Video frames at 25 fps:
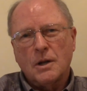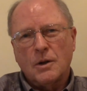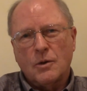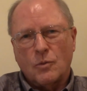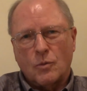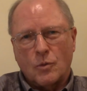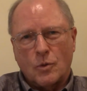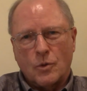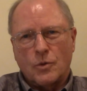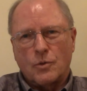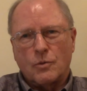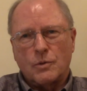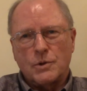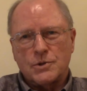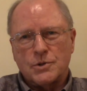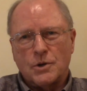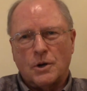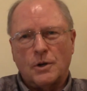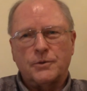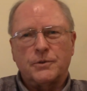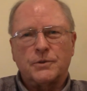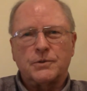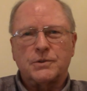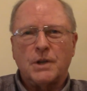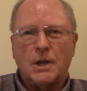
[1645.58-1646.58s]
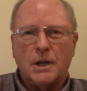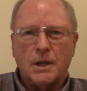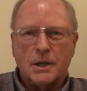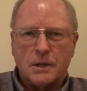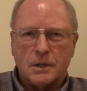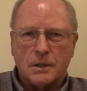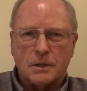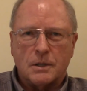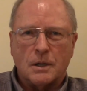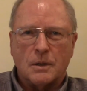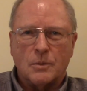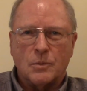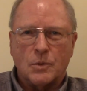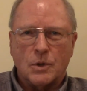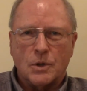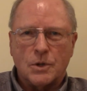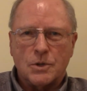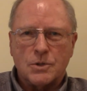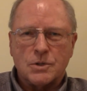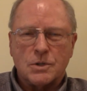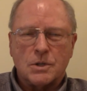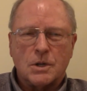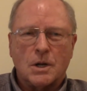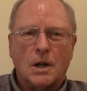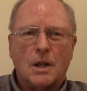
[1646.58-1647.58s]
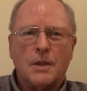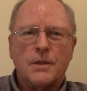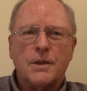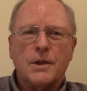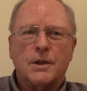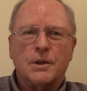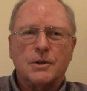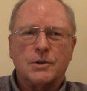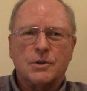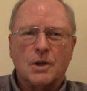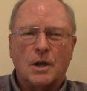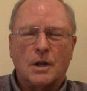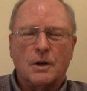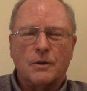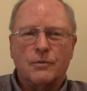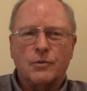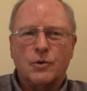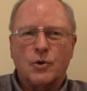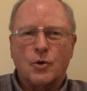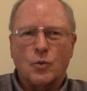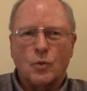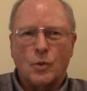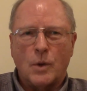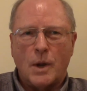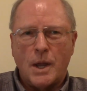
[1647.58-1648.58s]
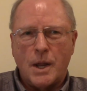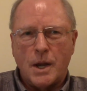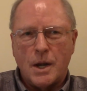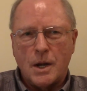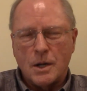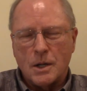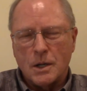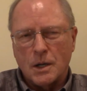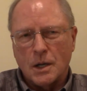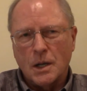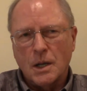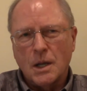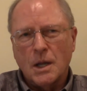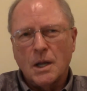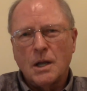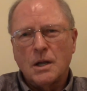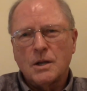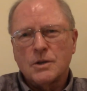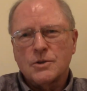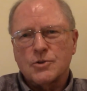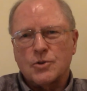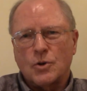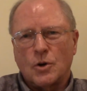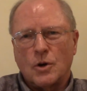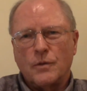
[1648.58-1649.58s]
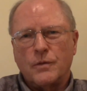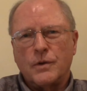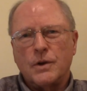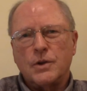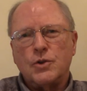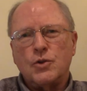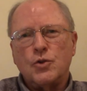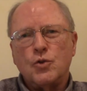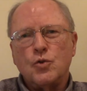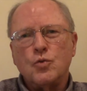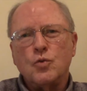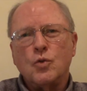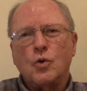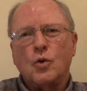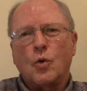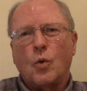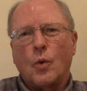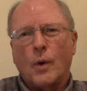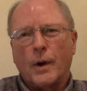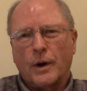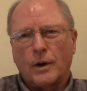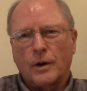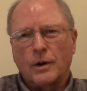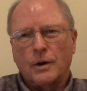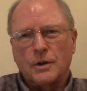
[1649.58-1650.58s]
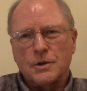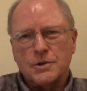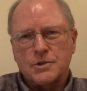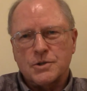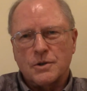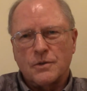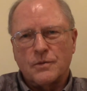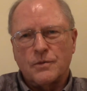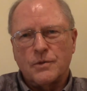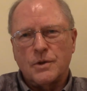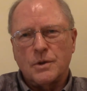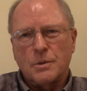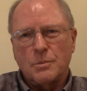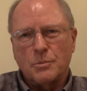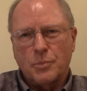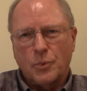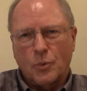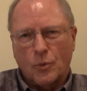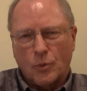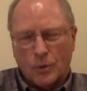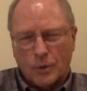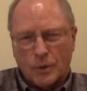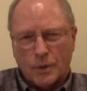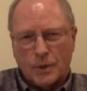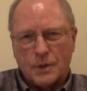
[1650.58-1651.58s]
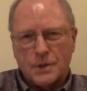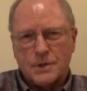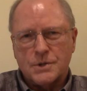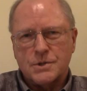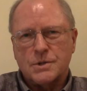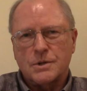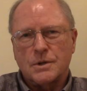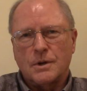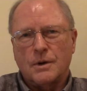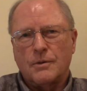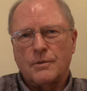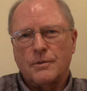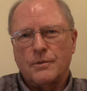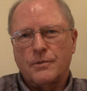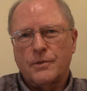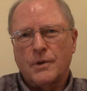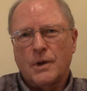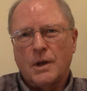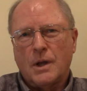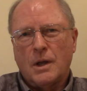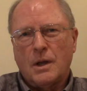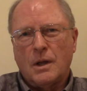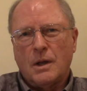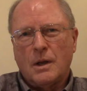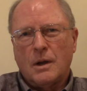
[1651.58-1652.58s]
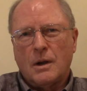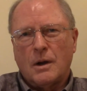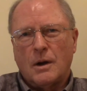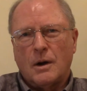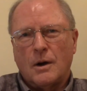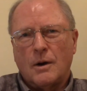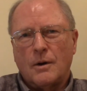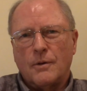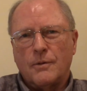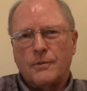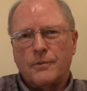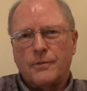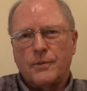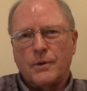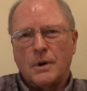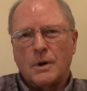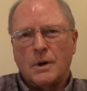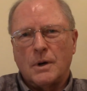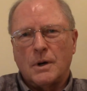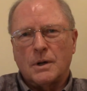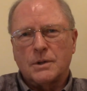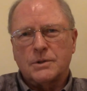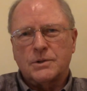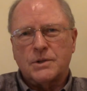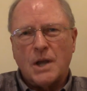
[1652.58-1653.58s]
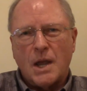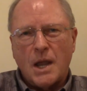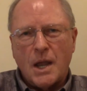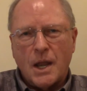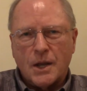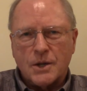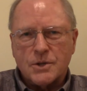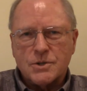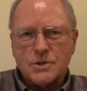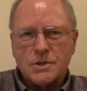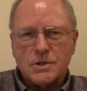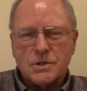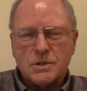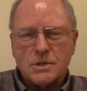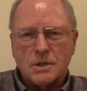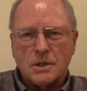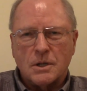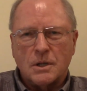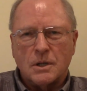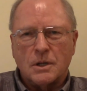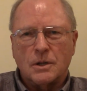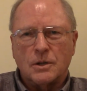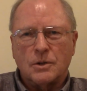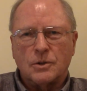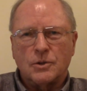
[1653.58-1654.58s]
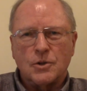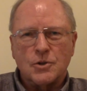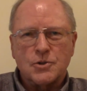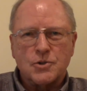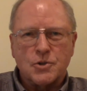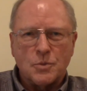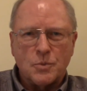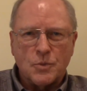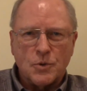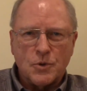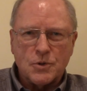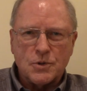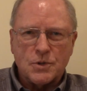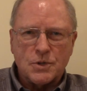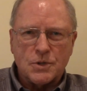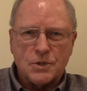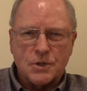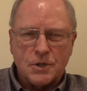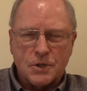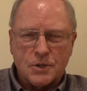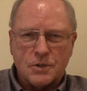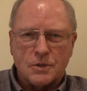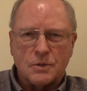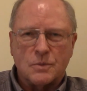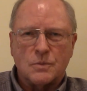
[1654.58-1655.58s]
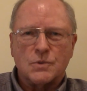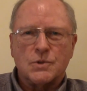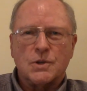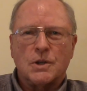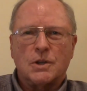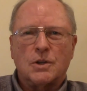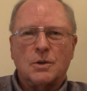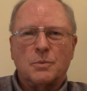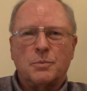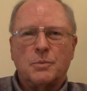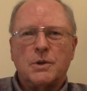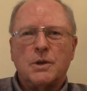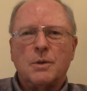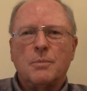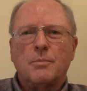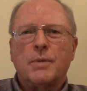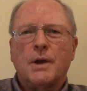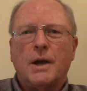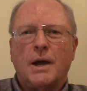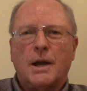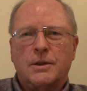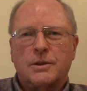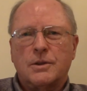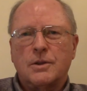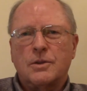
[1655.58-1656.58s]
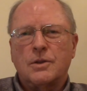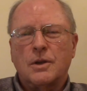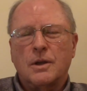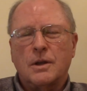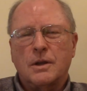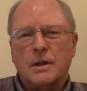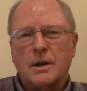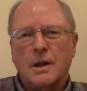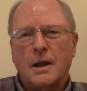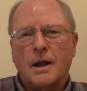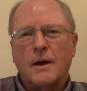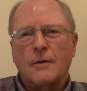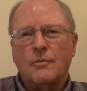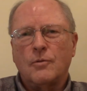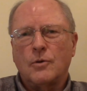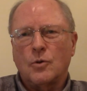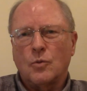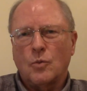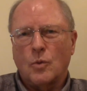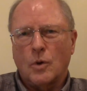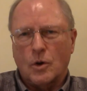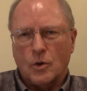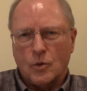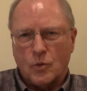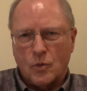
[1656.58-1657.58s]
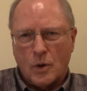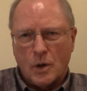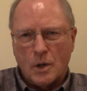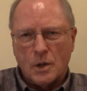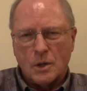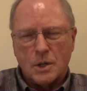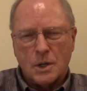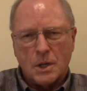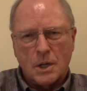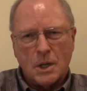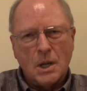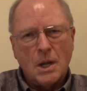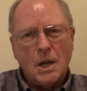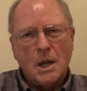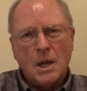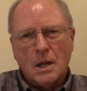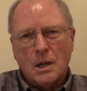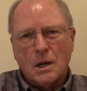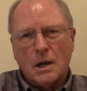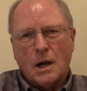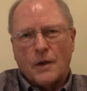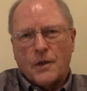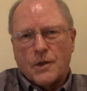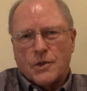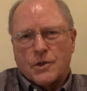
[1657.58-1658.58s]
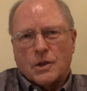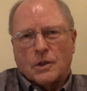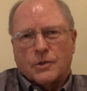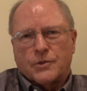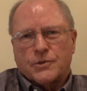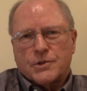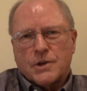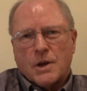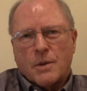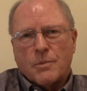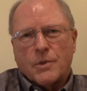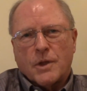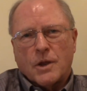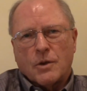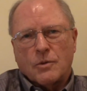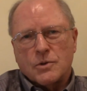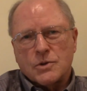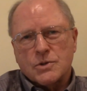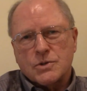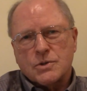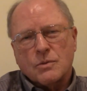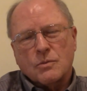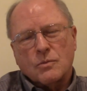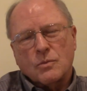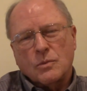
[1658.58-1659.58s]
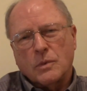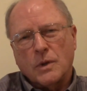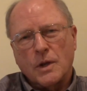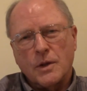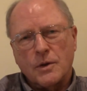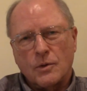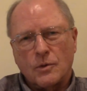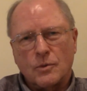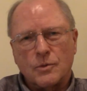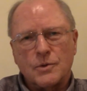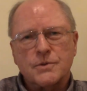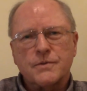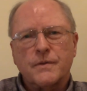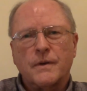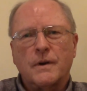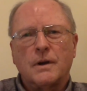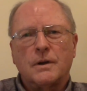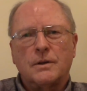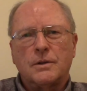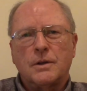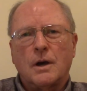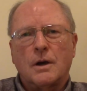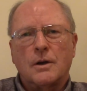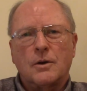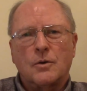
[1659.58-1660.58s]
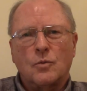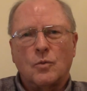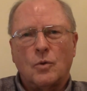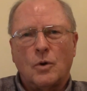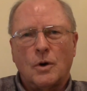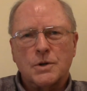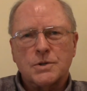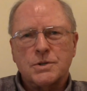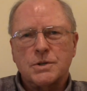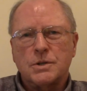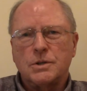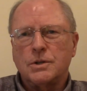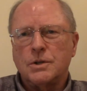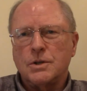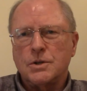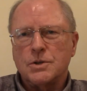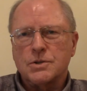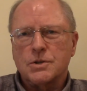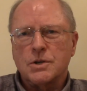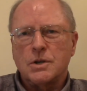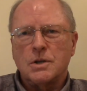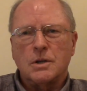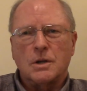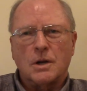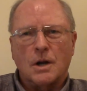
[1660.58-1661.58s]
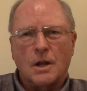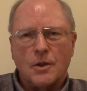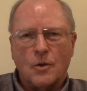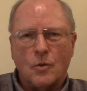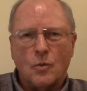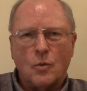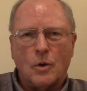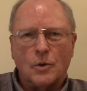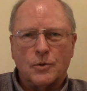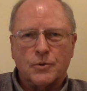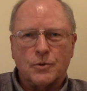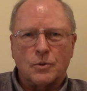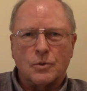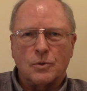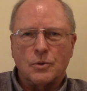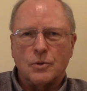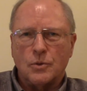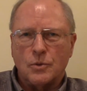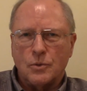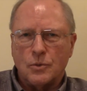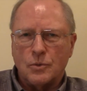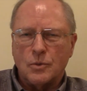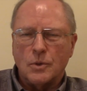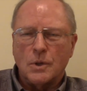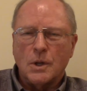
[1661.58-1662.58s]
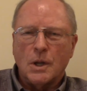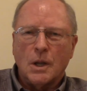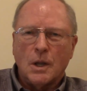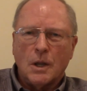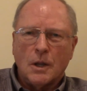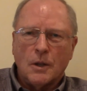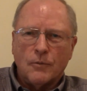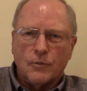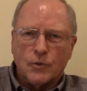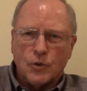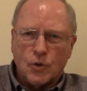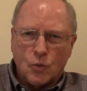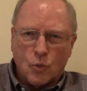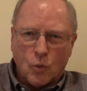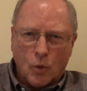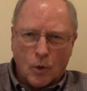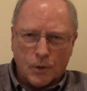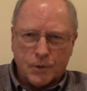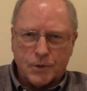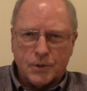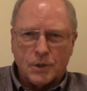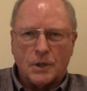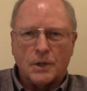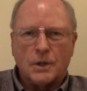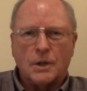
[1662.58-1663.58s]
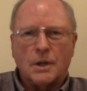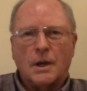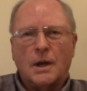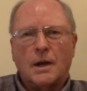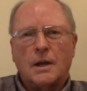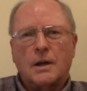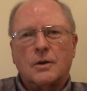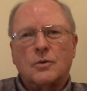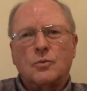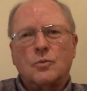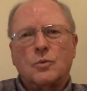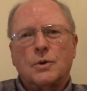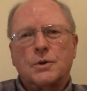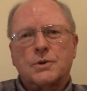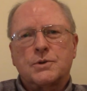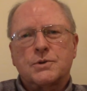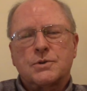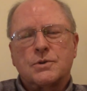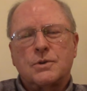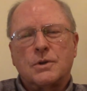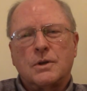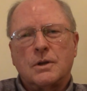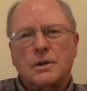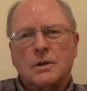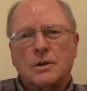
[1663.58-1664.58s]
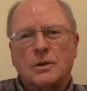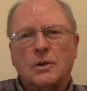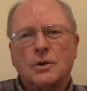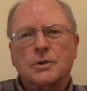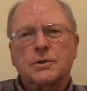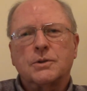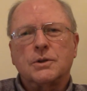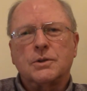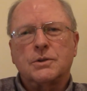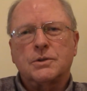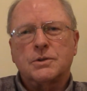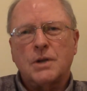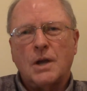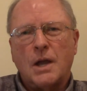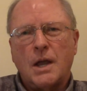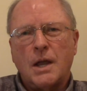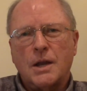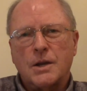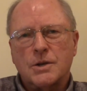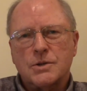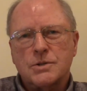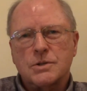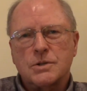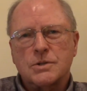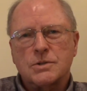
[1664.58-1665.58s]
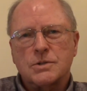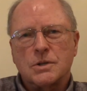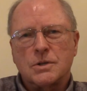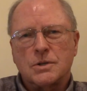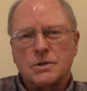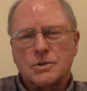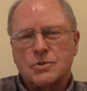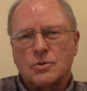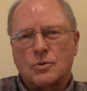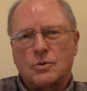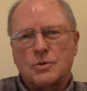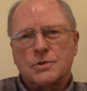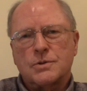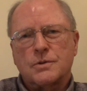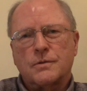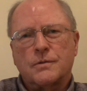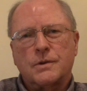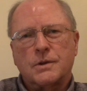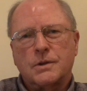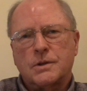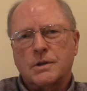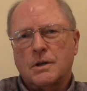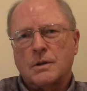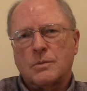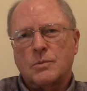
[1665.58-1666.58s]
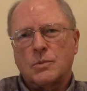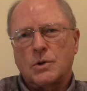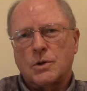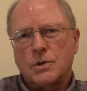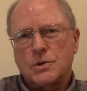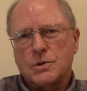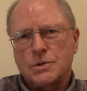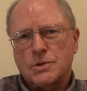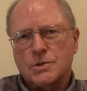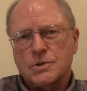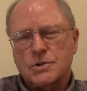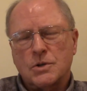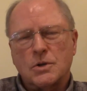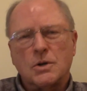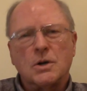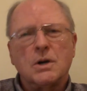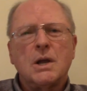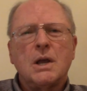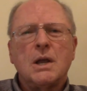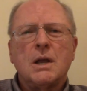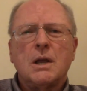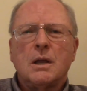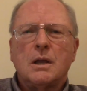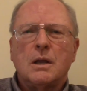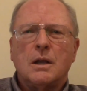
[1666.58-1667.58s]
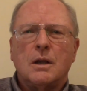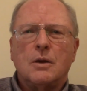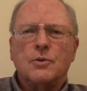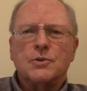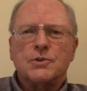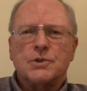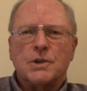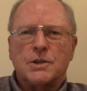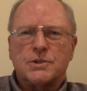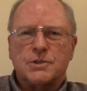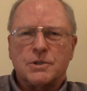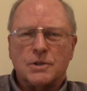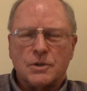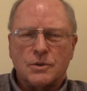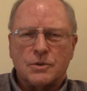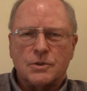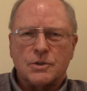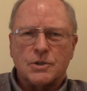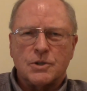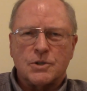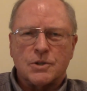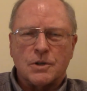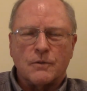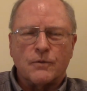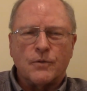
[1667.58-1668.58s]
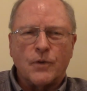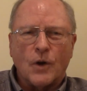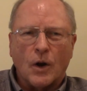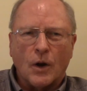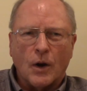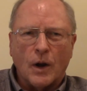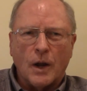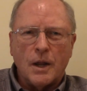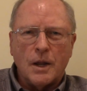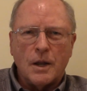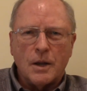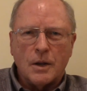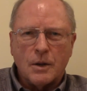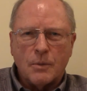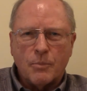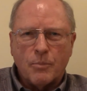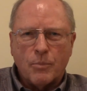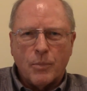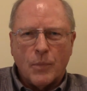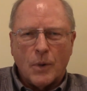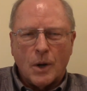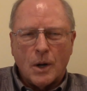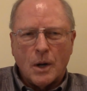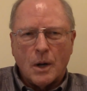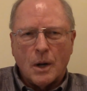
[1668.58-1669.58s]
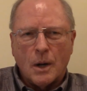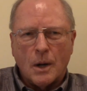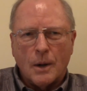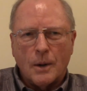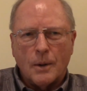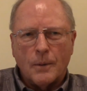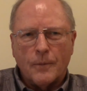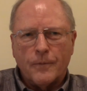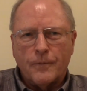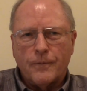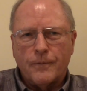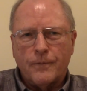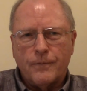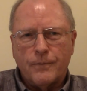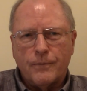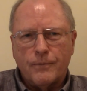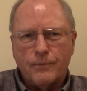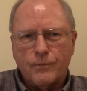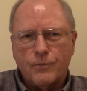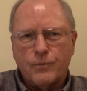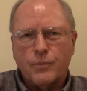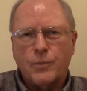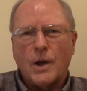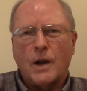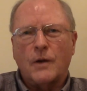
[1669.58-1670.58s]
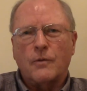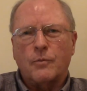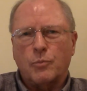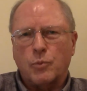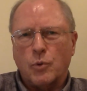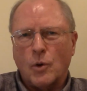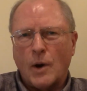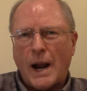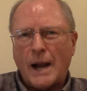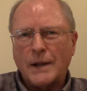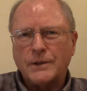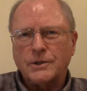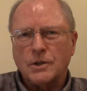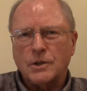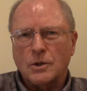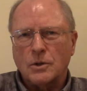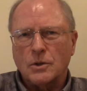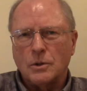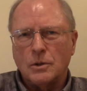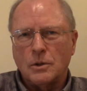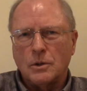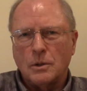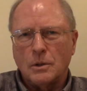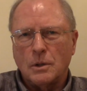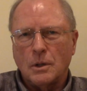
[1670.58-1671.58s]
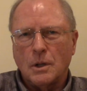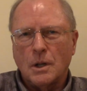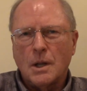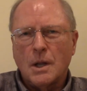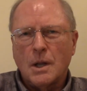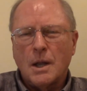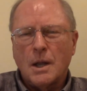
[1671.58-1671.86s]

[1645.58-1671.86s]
were the result of tank contamination. And I think it's kind of created a sort of a new awareness of the importance of tanks in distribution systems and the impact that they could have on water quality. I think the same thing later was found out in Washington, D.C., and I think, Walter, you worked on that, in which they looked at tanks as a source of contamination. So it's a very kind of practical